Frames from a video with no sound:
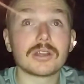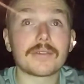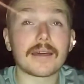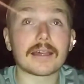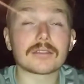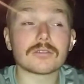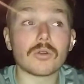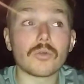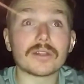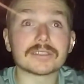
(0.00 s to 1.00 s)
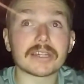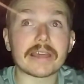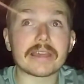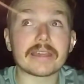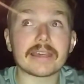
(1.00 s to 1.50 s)
that all they're
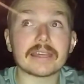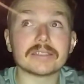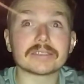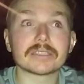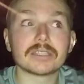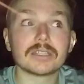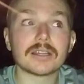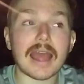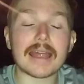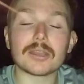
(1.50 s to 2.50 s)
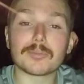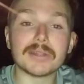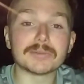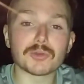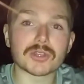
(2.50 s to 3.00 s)
saying is end
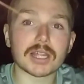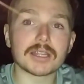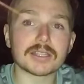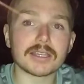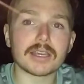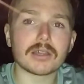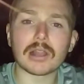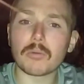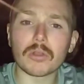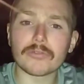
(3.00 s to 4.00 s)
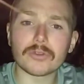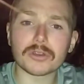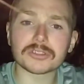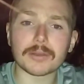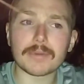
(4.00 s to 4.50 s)
police brutality, and like, what the fuck
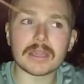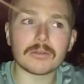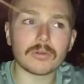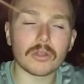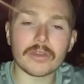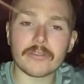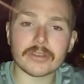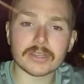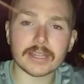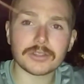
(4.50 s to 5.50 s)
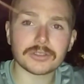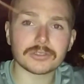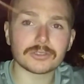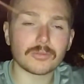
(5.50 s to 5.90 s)
does that mean? What are their intentions?